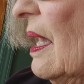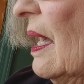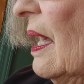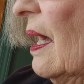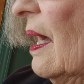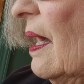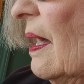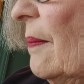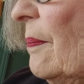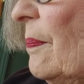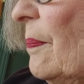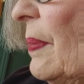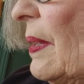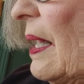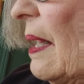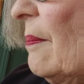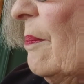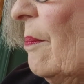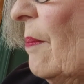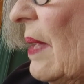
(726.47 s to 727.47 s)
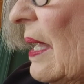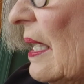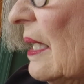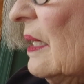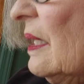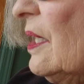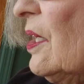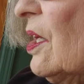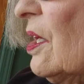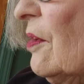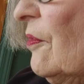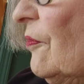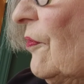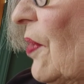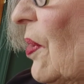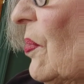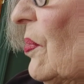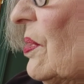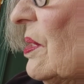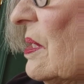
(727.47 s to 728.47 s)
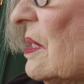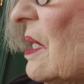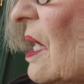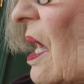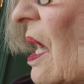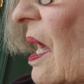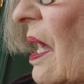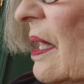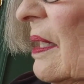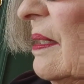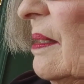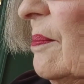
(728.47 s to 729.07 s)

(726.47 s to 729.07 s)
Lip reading: But I'm mainly going to focus on